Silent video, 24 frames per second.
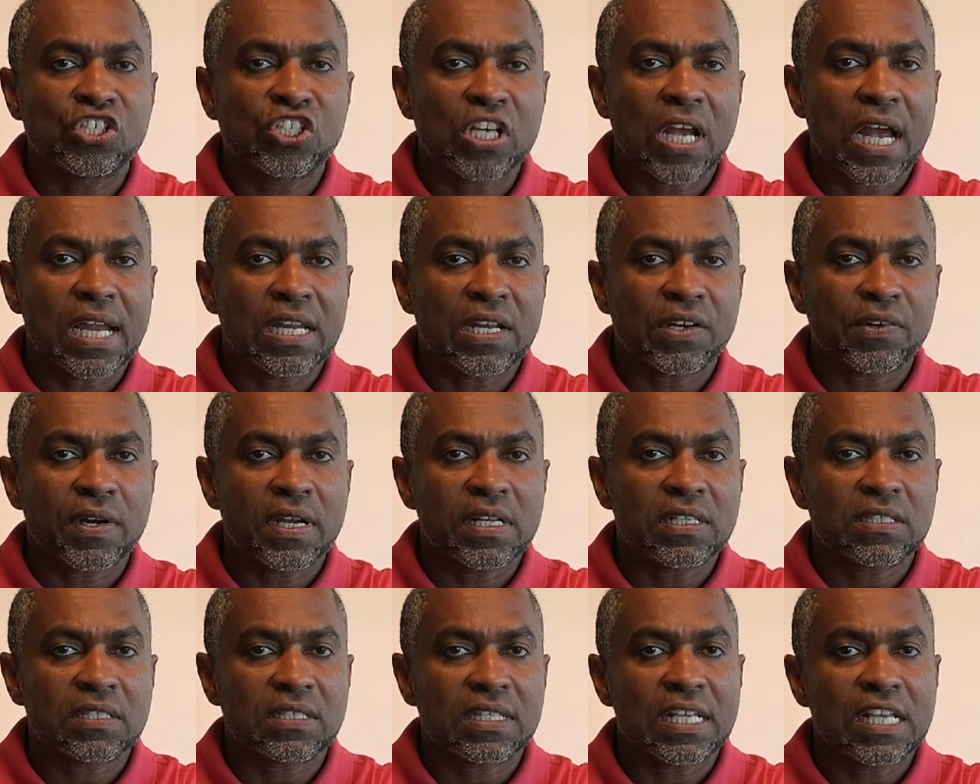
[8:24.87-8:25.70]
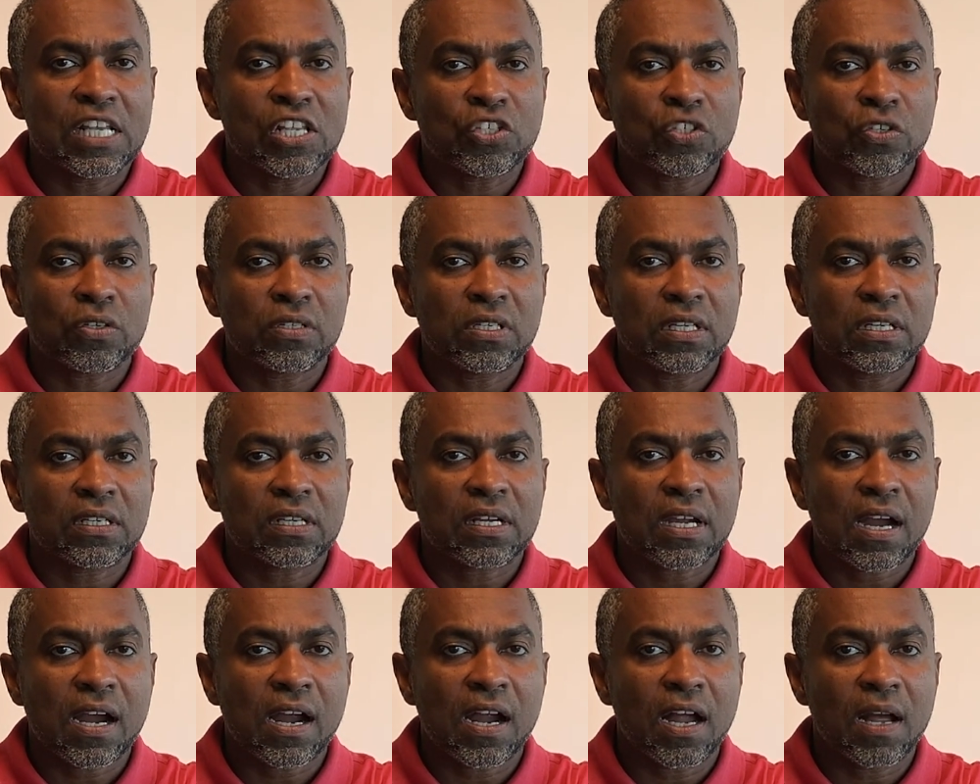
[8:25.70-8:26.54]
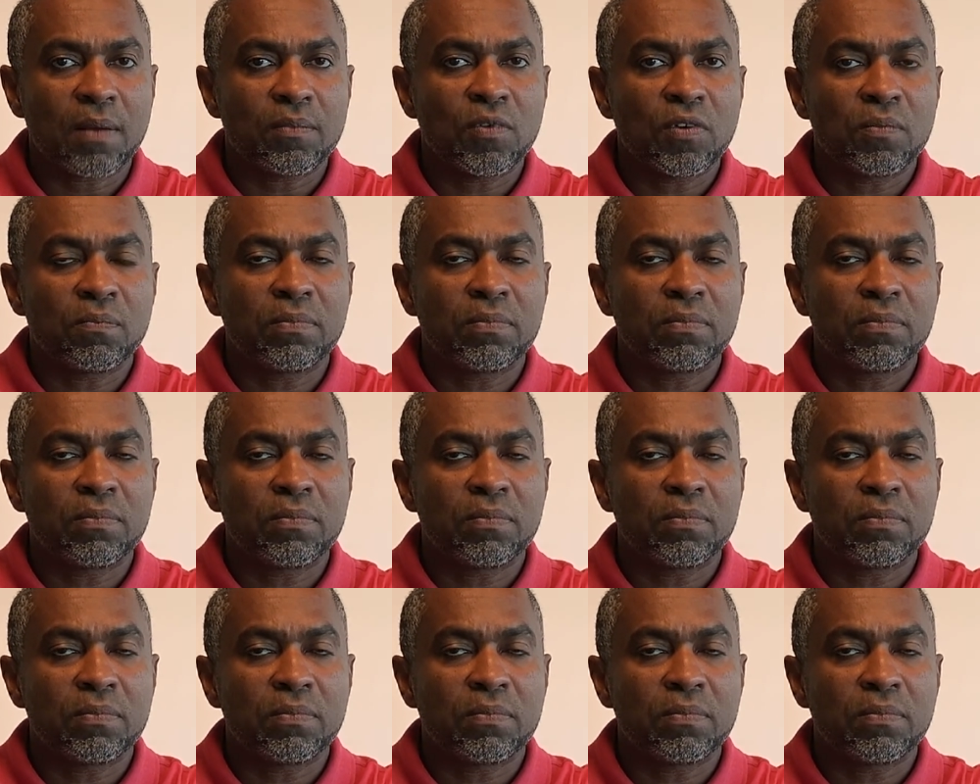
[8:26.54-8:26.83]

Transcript: generates insulin carb